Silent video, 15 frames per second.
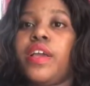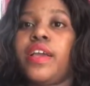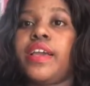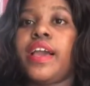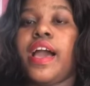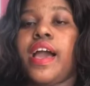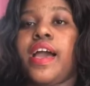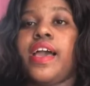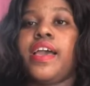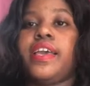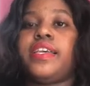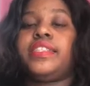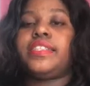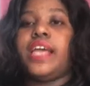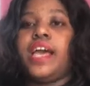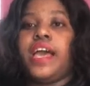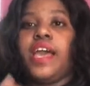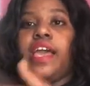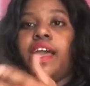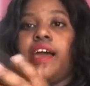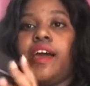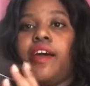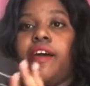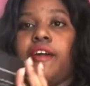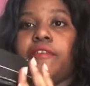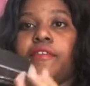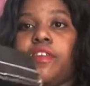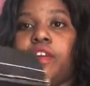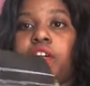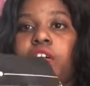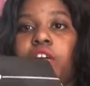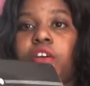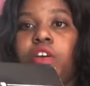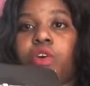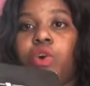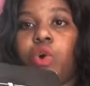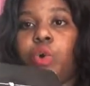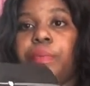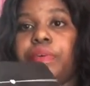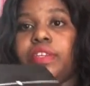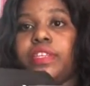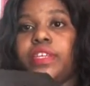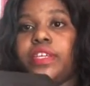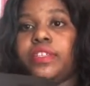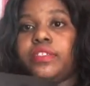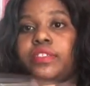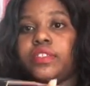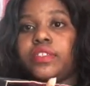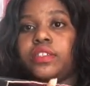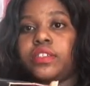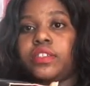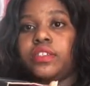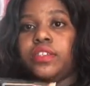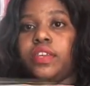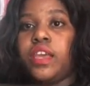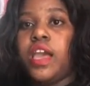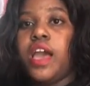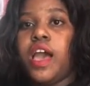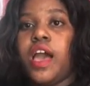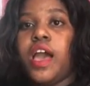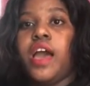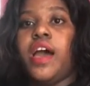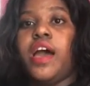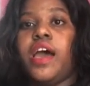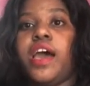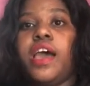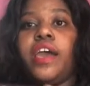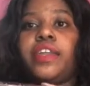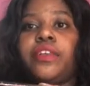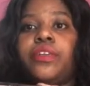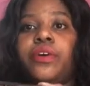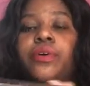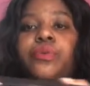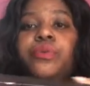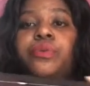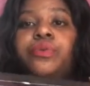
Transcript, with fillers: guys, I have opened it, and oh,